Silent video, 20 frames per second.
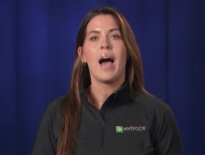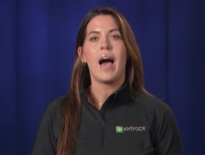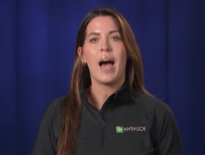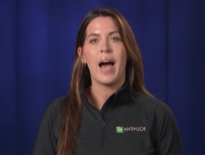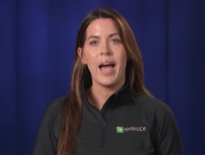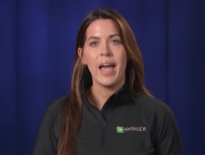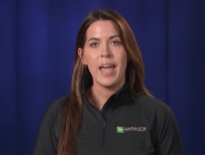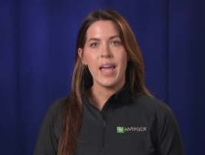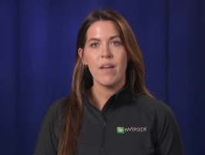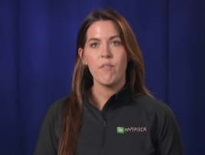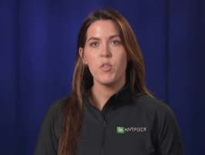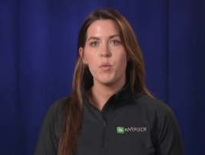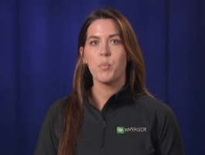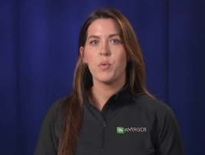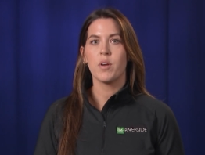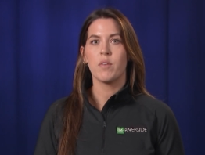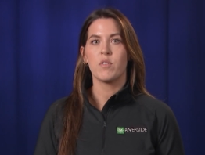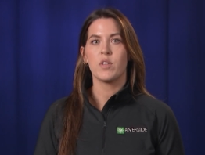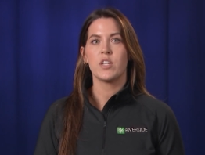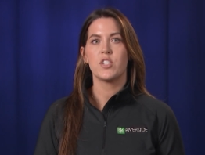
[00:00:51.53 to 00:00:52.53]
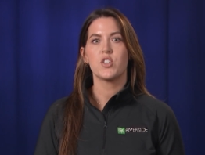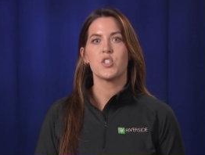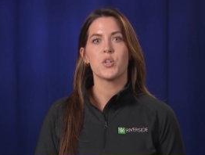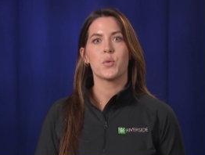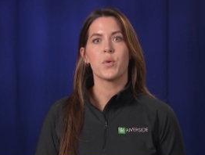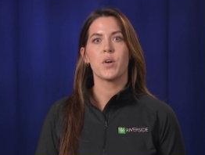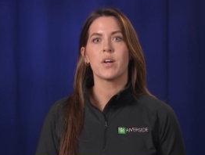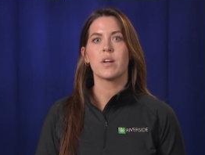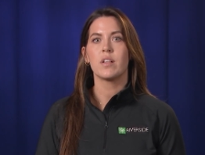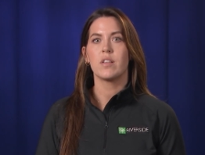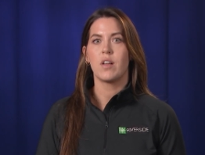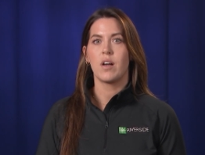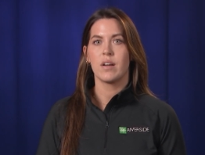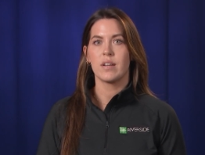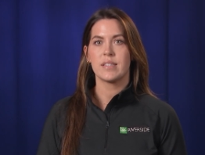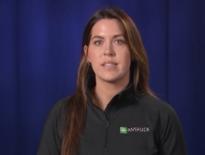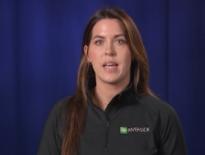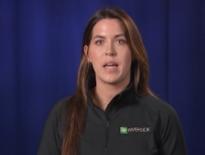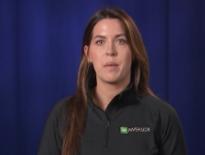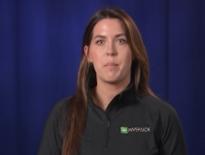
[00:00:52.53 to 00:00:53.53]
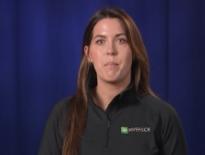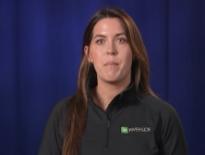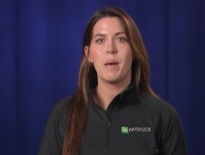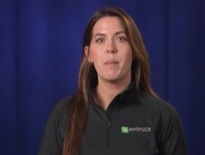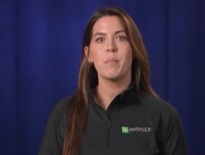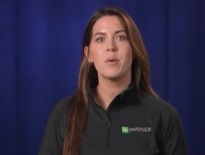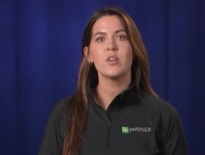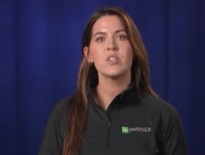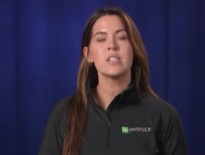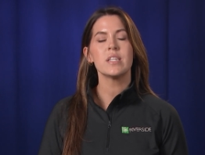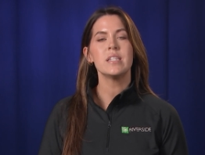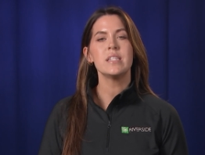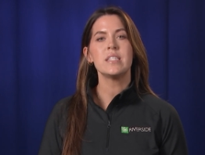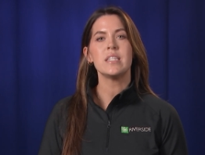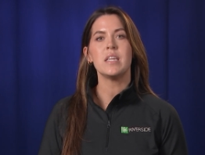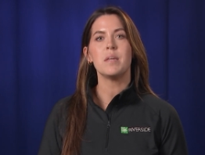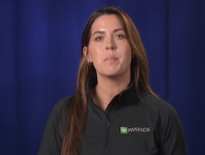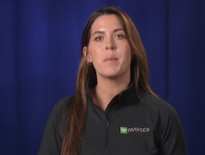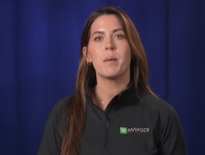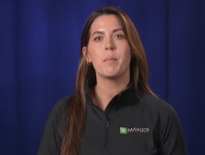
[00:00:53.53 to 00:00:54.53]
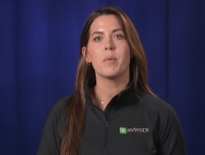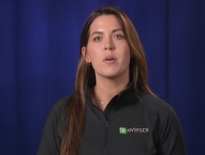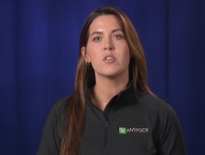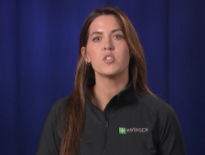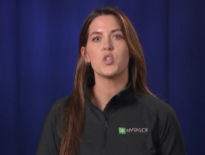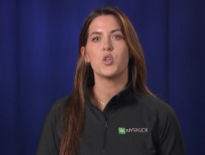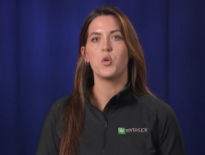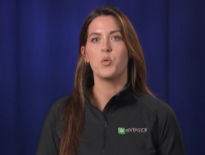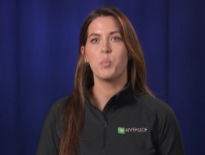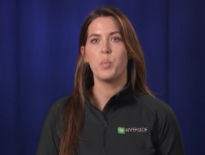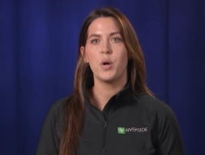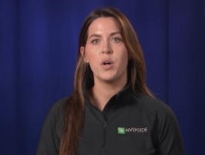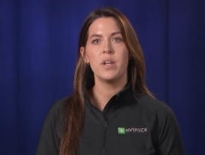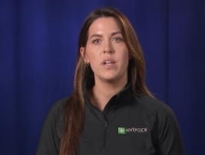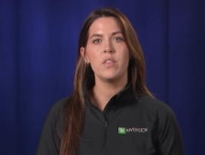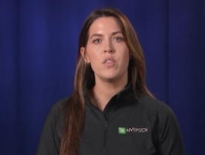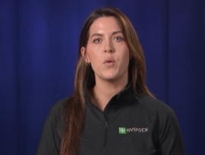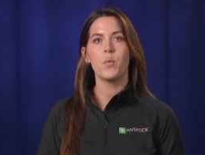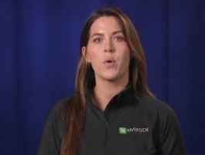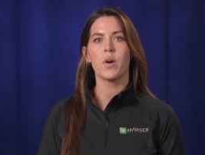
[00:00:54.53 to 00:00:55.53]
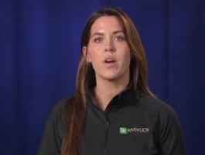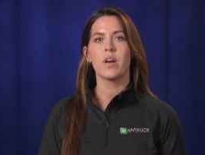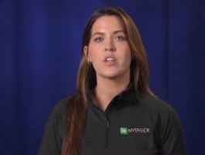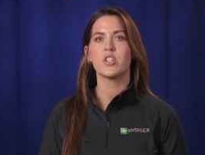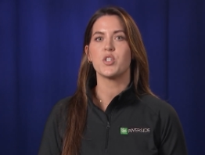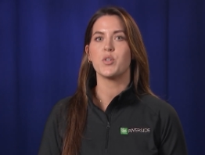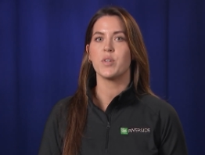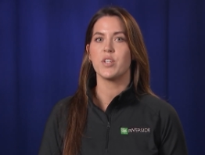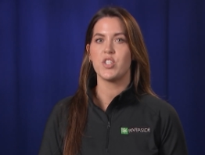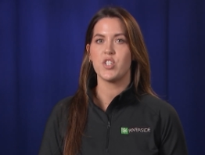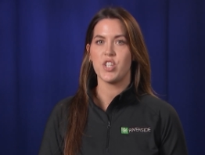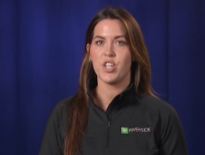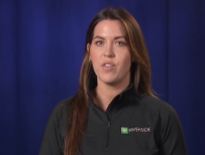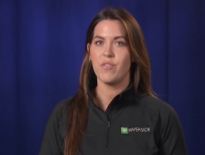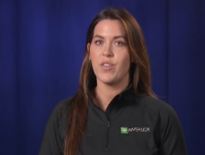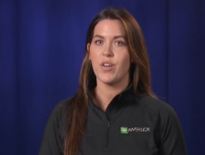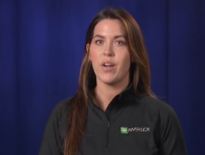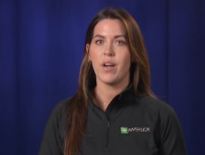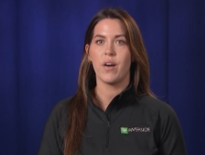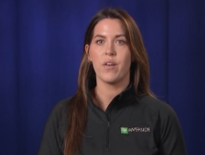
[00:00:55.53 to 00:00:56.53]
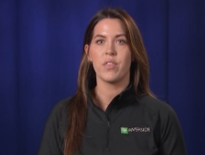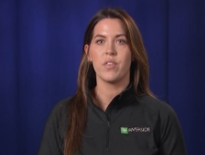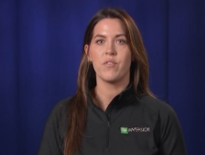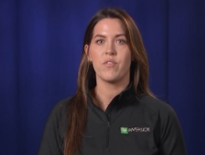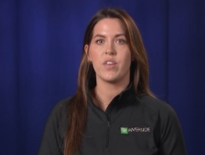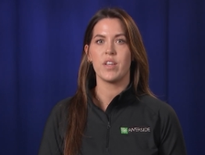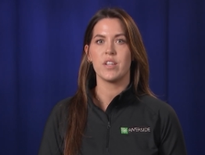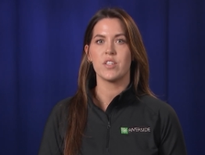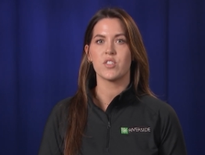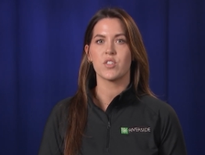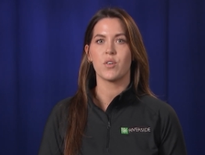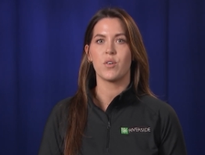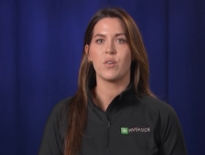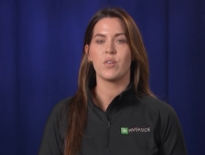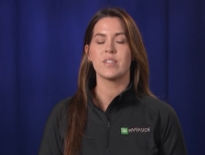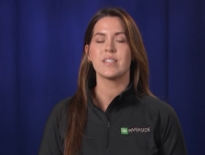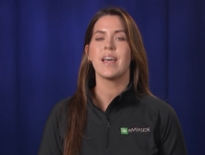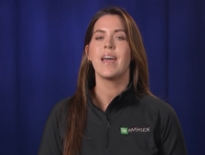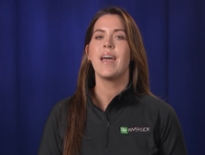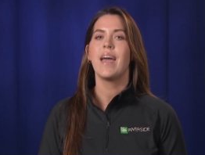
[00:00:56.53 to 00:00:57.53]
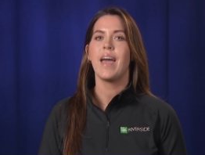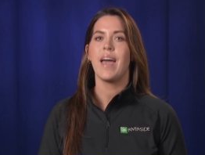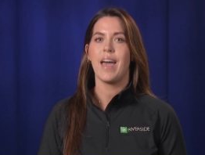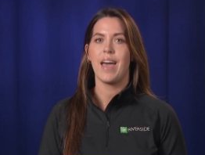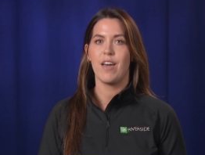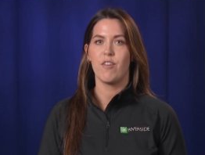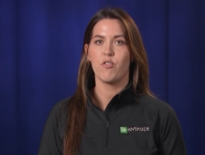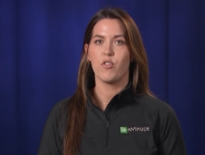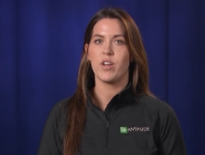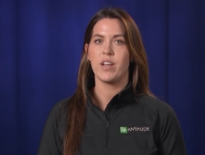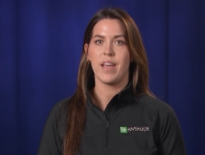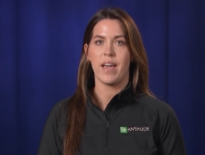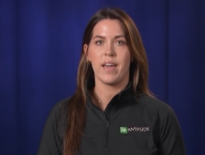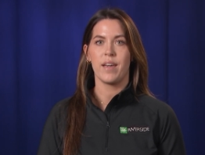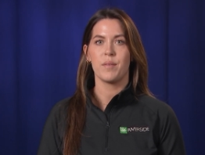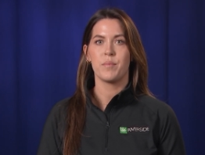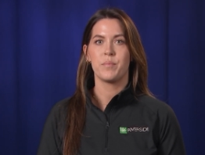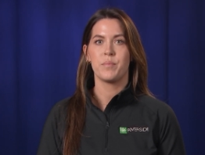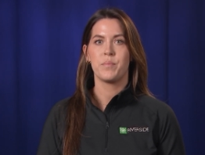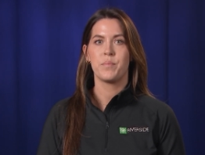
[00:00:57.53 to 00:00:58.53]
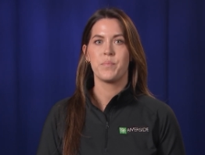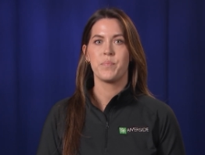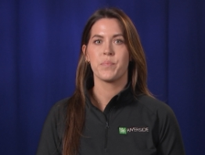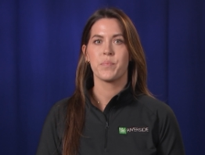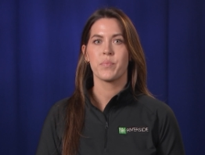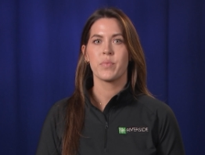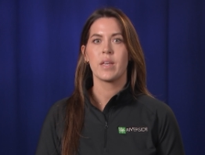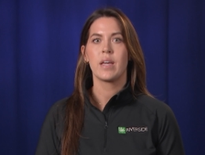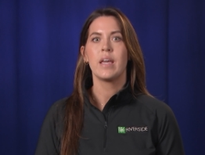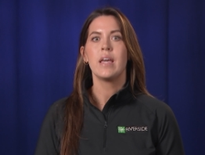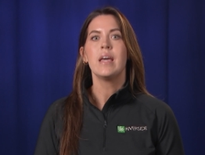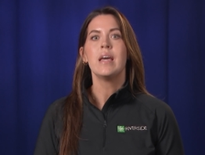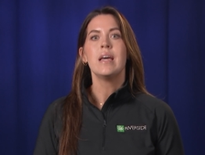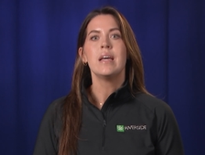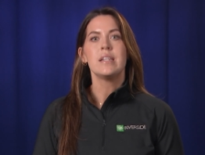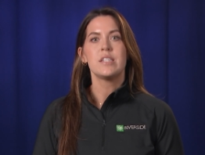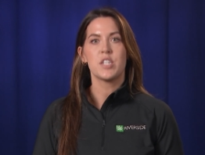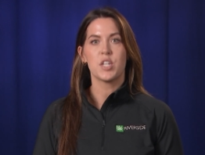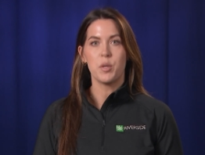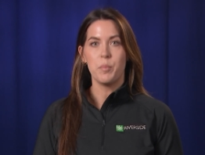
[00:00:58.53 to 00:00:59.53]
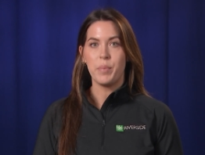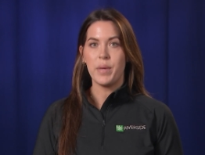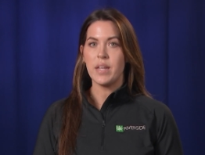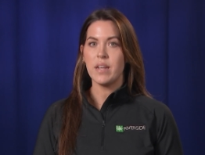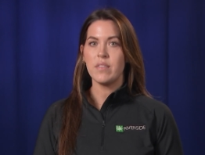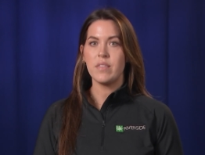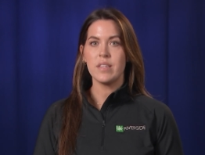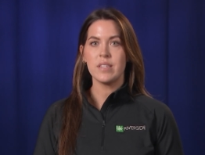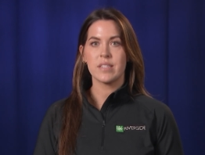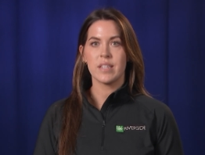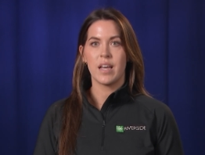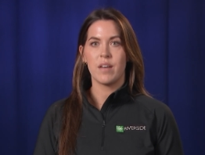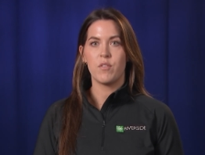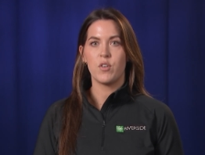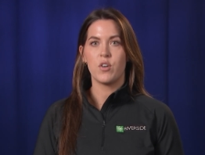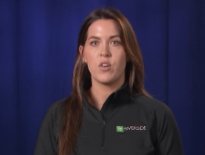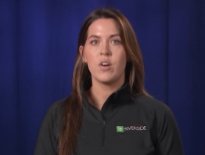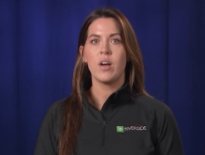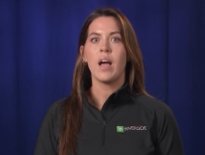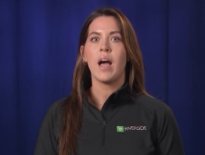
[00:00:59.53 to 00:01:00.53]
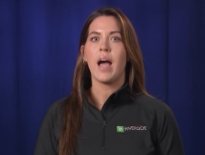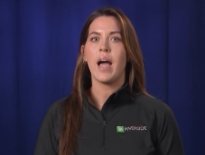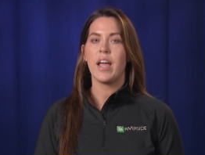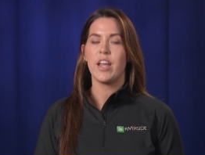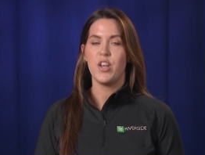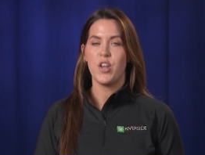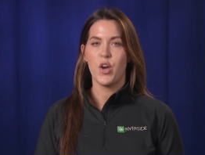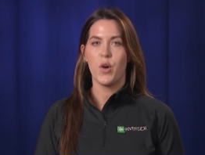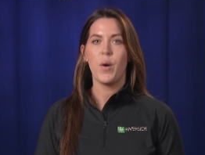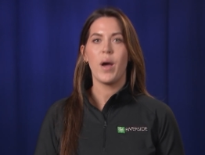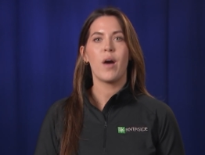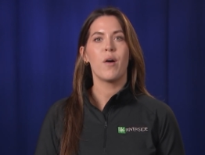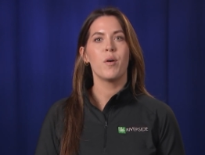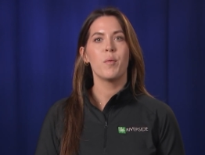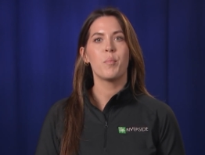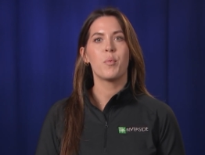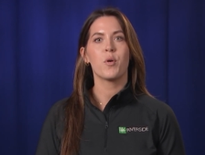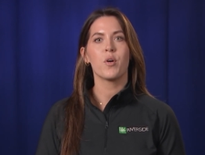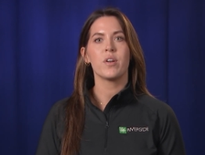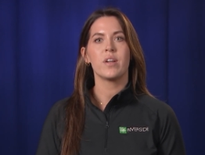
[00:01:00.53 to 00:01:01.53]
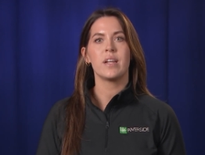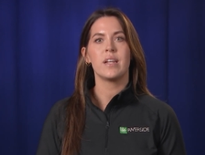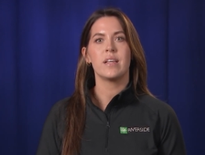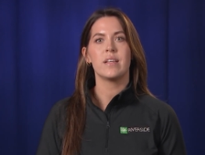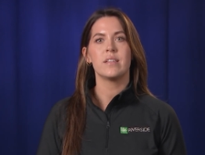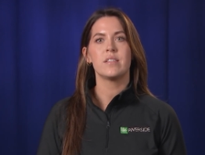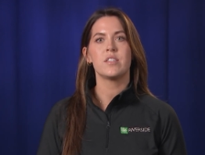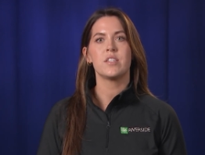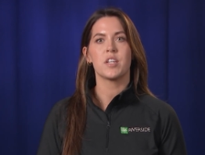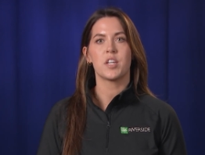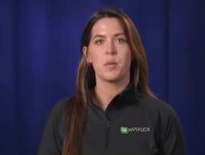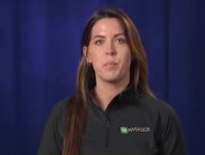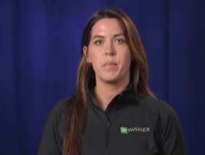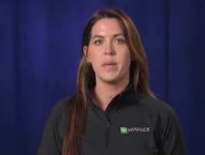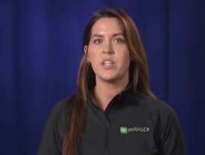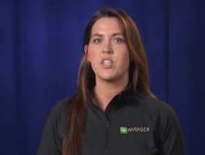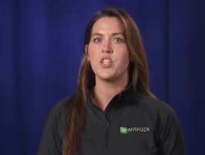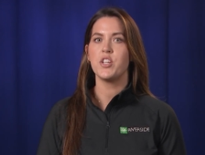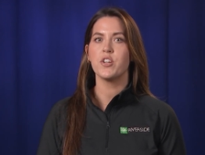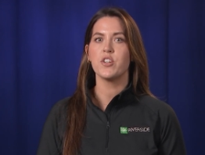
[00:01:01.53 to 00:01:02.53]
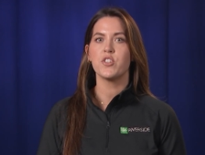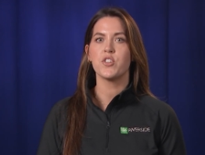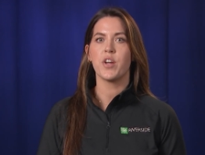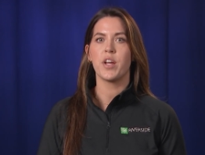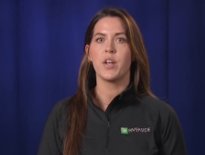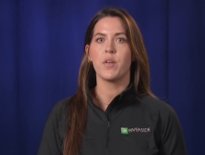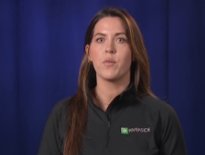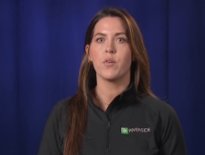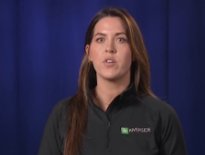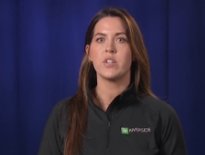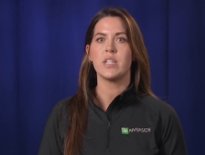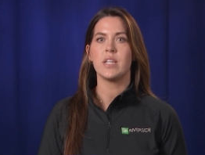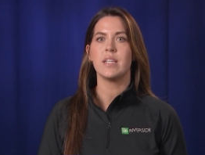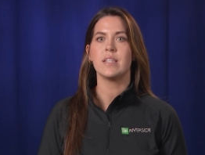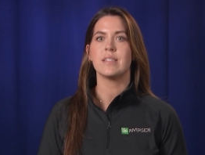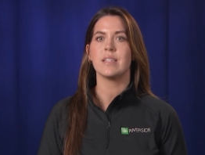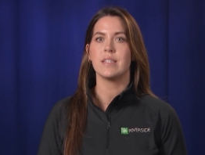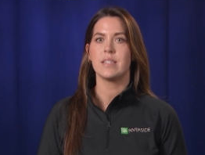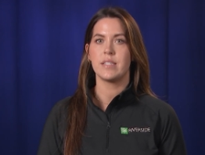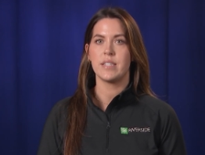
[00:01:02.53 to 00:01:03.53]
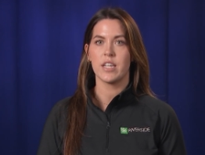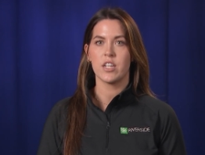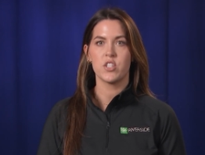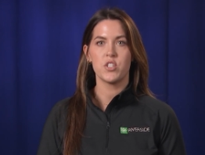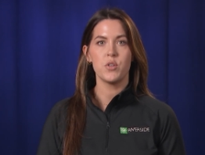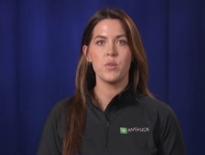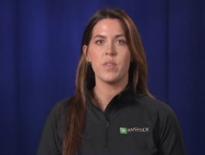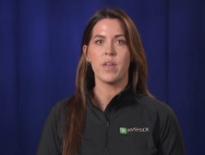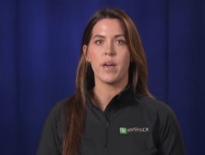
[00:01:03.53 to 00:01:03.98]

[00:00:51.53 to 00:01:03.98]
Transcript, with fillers: I have the privilege to work alongside members and team members who put in the work to achieve their health and fitness goals every day. To compete at this level, I know how important it is to commit to your training routines and stick to